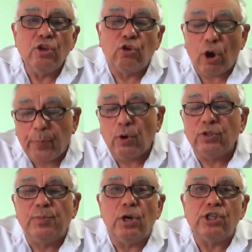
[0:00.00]
to
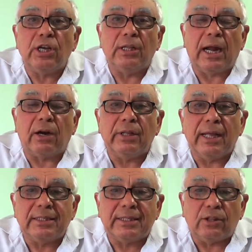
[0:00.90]
oppose Moshe and Aaron
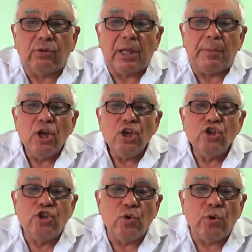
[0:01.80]
and said to them,
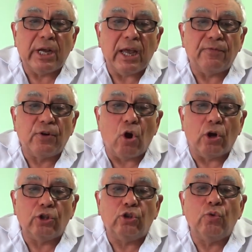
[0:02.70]
You have
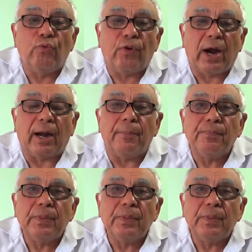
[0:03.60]
gone too far.